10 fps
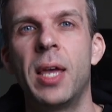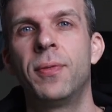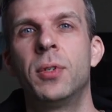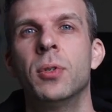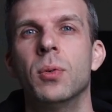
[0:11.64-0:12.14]

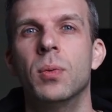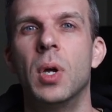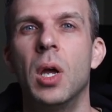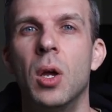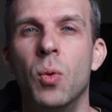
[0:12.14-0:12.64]
f2,
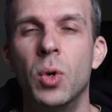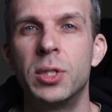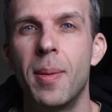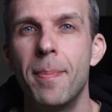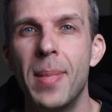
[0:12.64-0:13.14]

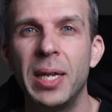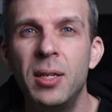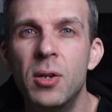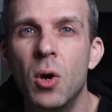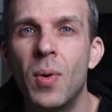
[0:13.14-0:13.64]
which
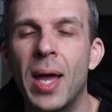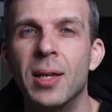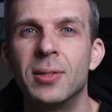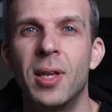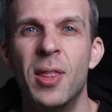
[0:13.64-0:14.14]
many know
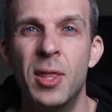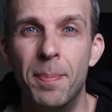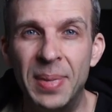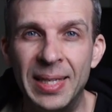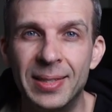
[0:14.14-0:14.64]
as the
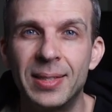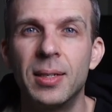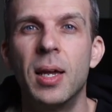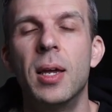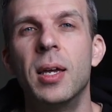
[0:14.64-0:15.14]
Beast.
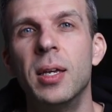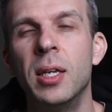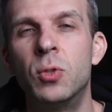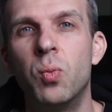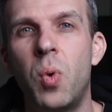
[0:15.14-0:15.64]

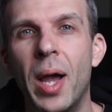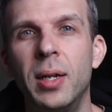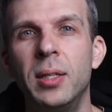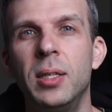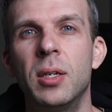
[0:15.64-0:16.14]
It's
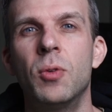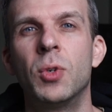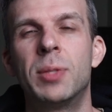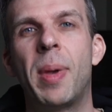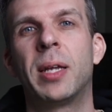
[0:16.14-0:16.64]
widely
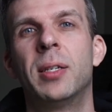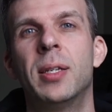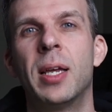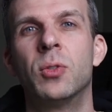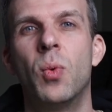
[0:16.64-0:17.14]

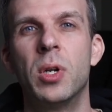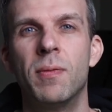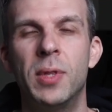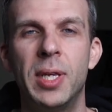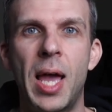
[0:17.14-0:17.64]
respected as one
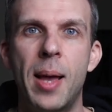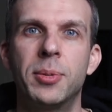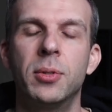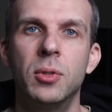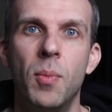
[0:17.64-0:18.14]
of the
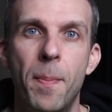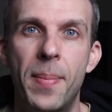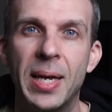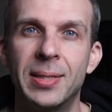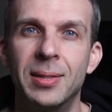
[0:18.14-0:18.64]
absolute
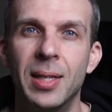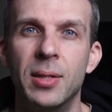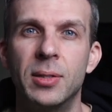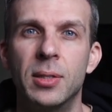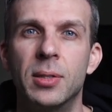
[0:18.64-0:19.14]
best
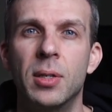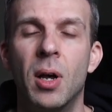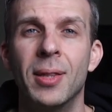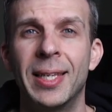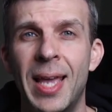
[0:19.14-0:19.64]
lenses
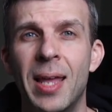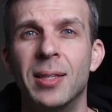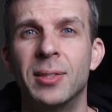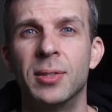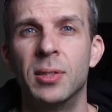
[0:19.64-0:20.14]
on the
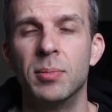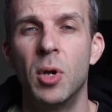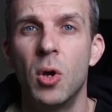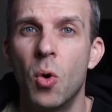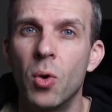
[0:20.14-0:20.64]
Canon system,
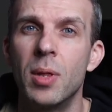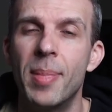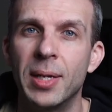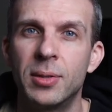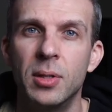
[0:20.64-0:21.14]
or the
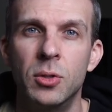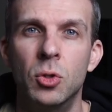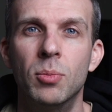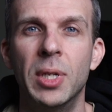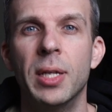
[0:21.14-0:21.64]
best
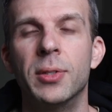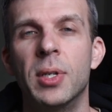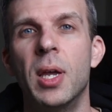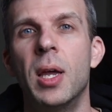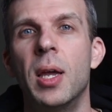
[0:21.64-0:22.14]
zoom
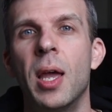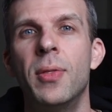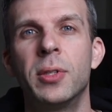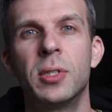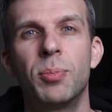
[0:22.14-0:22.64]
lens,
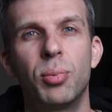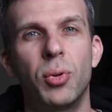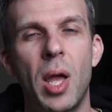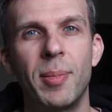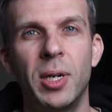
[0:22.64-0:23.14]
and this is
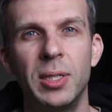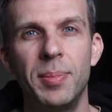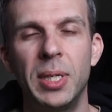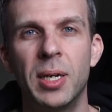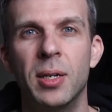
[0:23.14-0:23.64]
primarily
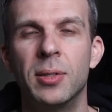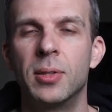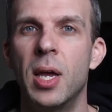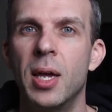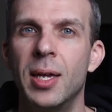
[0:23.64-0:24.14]

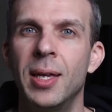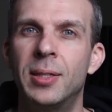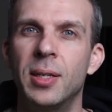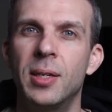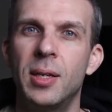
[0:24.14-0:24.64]
because
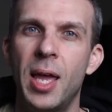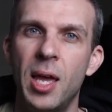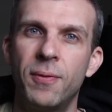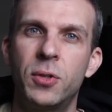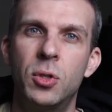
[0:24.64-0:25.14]
it's
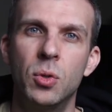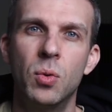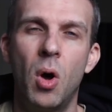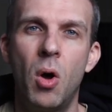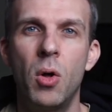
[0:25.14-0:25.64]

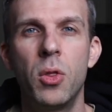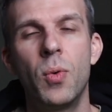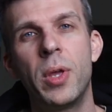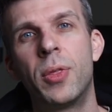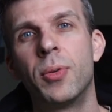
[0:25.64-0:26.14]
f2 all the
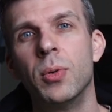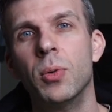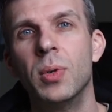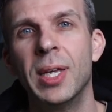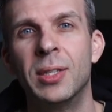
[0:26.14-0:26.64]
way
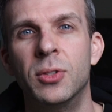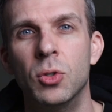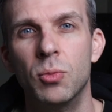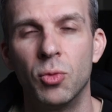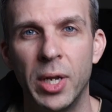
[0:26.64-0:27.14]
through its
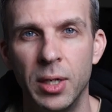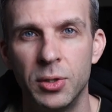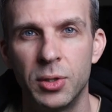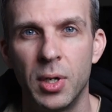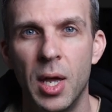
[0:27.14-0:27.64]
zoom
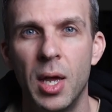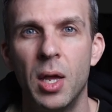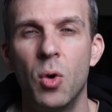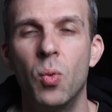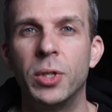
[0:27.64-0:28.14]
range,
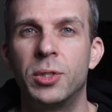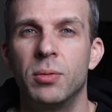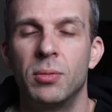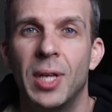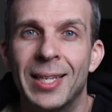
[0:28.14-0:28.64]
which
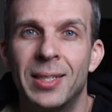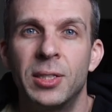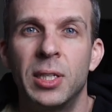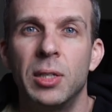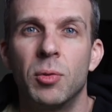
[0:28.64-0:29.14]

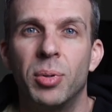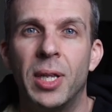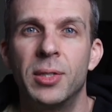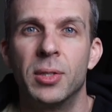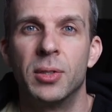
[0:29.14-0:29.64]
essentially
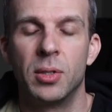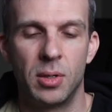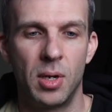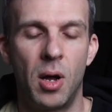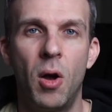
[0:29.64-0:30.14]
replaces
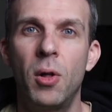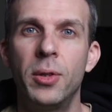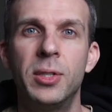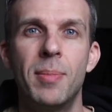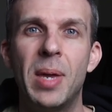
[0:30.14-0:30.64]
all
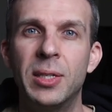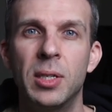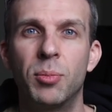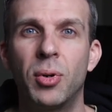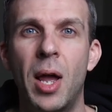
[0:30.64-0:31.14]
these
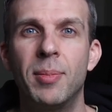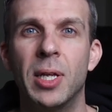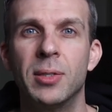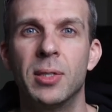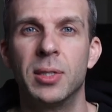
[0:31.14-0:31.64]
amazing prime
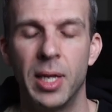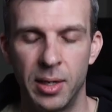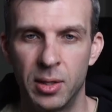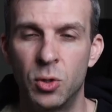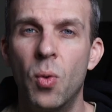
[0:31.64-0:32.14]
lenses
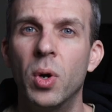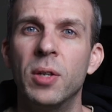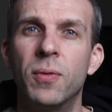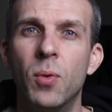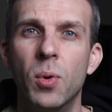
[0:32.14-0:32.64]
like the
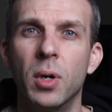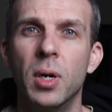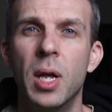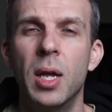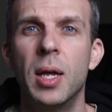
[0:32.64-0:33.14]

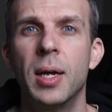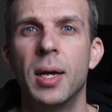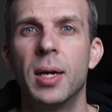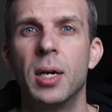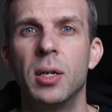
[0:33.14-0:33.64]
24,
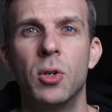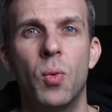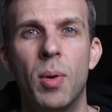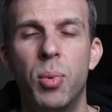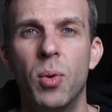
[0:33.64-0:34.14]

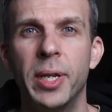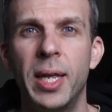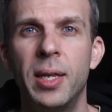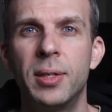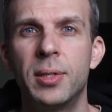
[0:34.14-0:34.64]

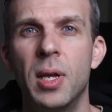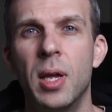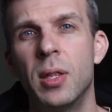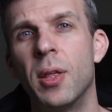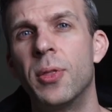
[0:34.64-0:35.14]
1.8,
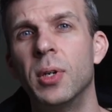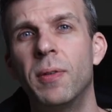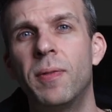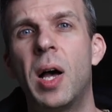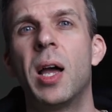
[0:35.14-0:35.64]
the
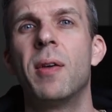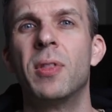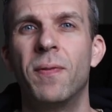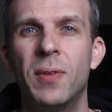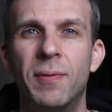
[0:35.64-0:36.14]
35,
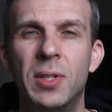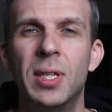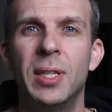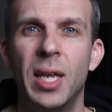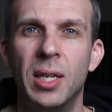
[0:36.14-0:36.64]
the 50,
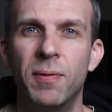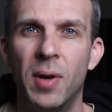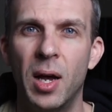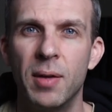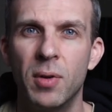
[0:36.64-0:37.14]
the
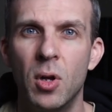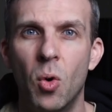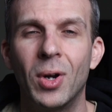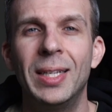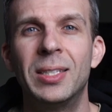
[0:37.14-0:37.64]
85,
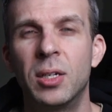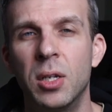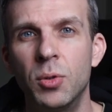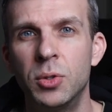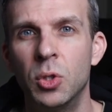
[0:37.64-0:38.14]
or at least
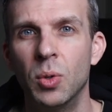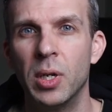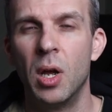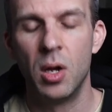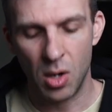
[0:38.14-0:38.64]
close to
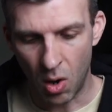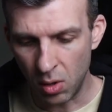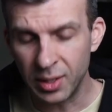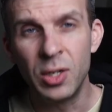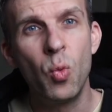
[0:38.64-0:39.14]
it,
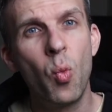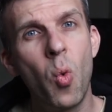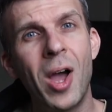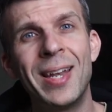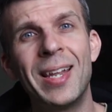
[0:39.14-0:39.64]
all in
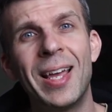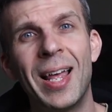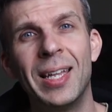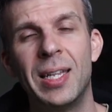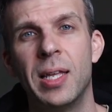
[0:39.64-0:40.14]
one
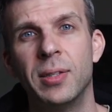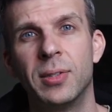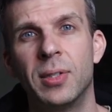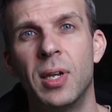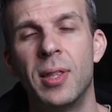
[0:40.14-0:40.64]

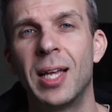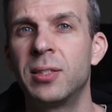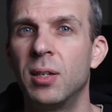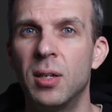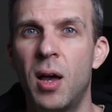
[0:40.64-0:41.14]
lens. That's
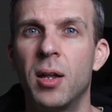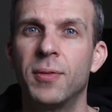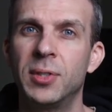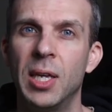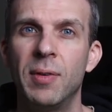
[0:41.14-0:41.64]
a lot
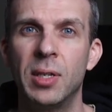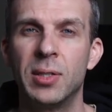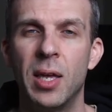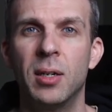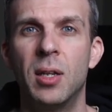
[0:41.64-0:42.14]
of savings
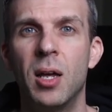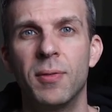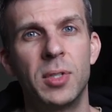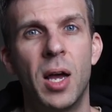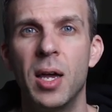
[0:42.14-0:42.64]
and a lot
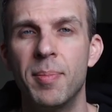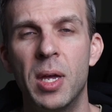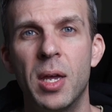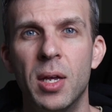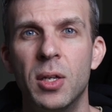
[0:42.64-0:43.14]
of time
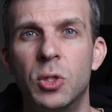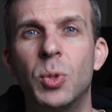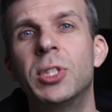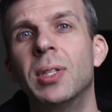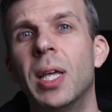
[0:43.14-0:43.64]

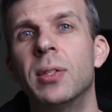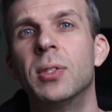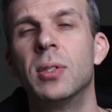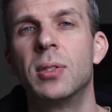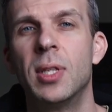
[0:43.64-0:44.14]
switching
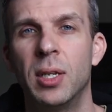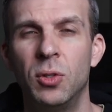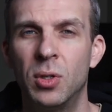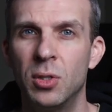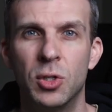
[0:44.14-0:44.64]
lenses that
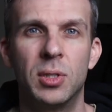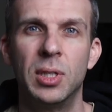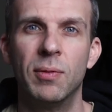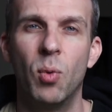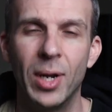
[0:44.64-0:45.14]
you can just
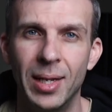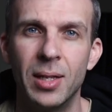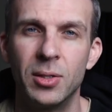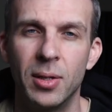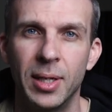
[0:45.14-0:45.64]
leave one
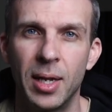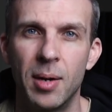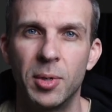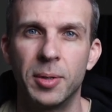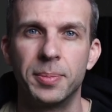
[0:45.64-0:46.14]
lens on the
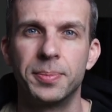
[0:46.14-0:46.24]
camera.